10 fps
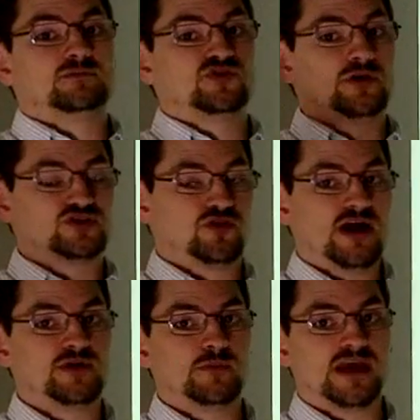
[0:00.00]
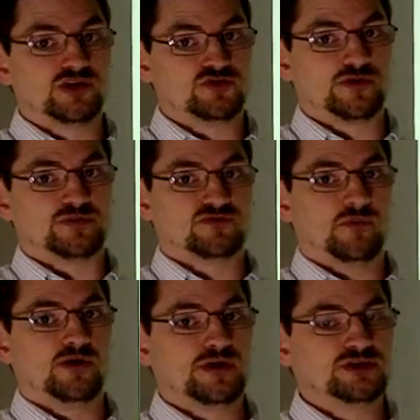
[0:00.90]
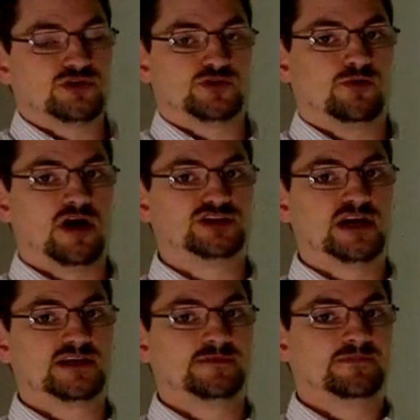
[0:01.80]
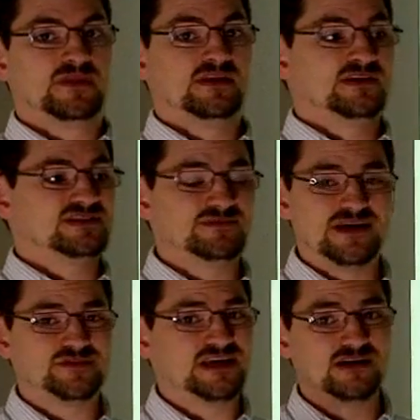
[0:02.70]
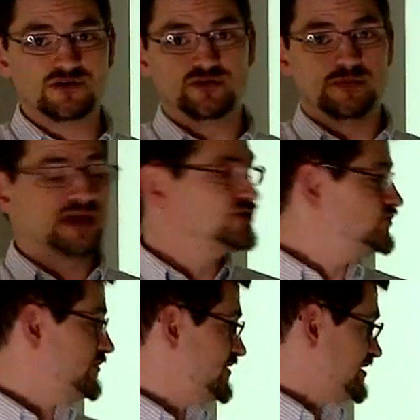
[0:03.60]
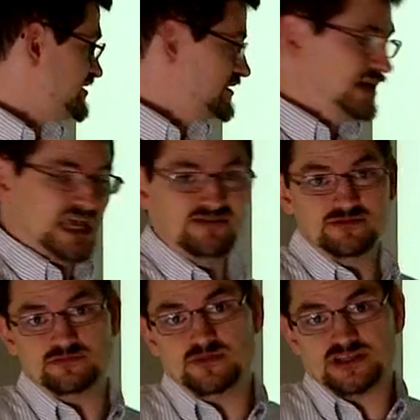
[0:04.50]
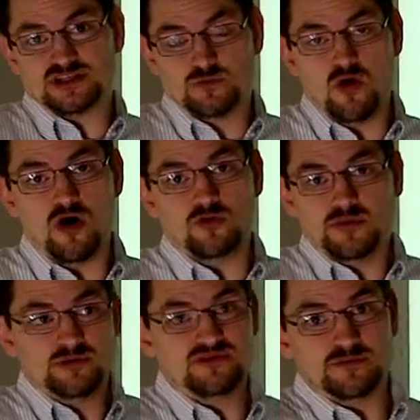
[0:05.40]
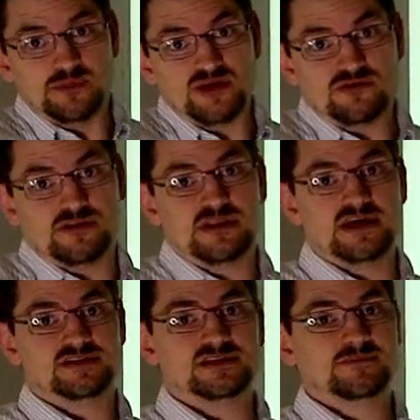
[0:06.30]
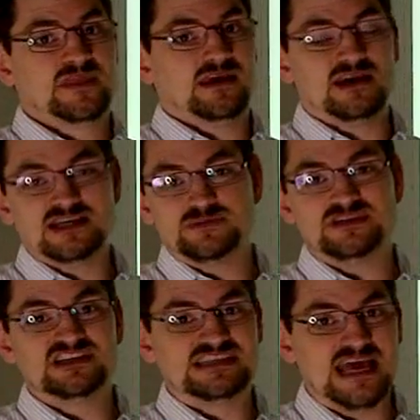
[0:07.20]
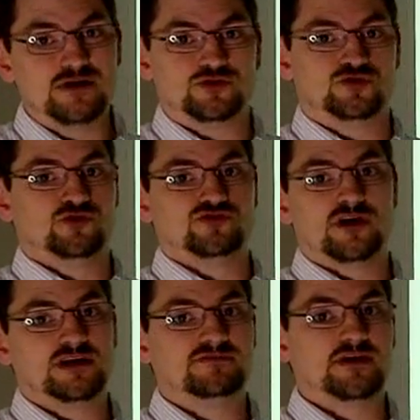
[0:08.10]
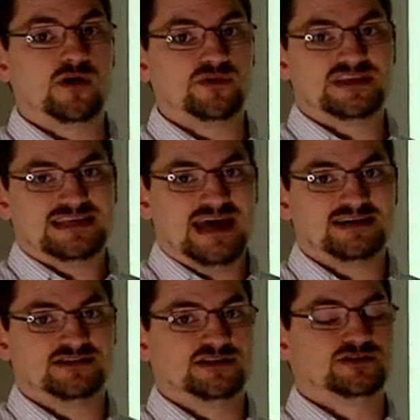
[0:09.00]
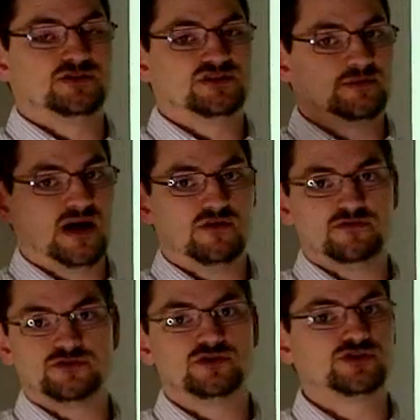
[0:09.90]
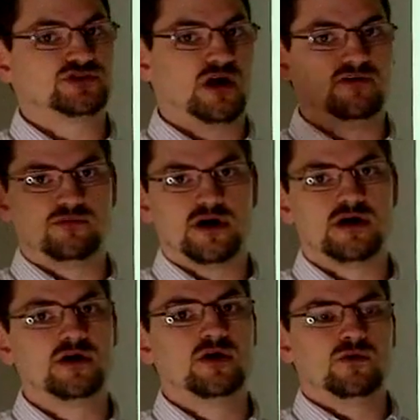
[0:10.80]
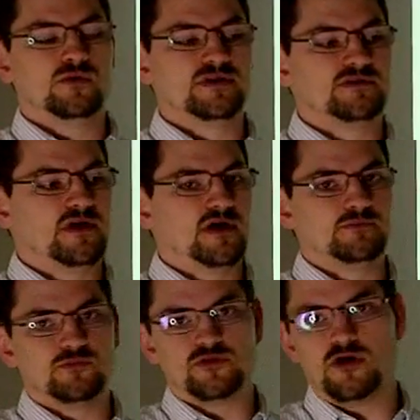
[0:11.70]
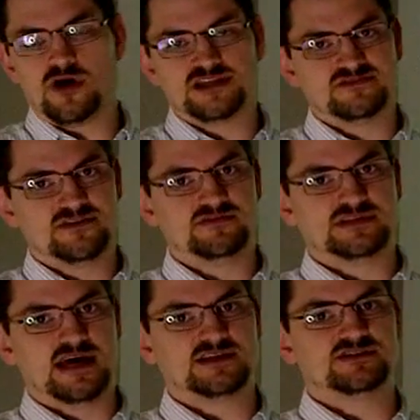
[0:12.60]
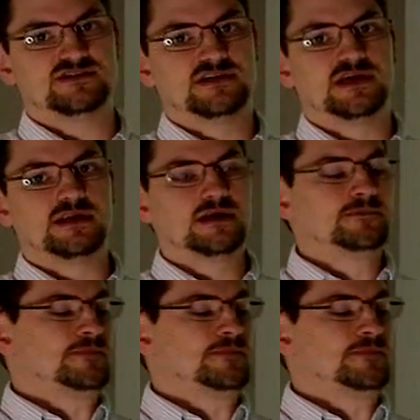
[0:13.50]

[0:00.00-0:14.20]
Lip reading: am transcribing manuscripts for my research project, sometimes I get a little manuscript it's small, maybe even bigger than this, and I spend a day or 2 trying to figure out what the text is using powerful search software with all kinds of different texts in it.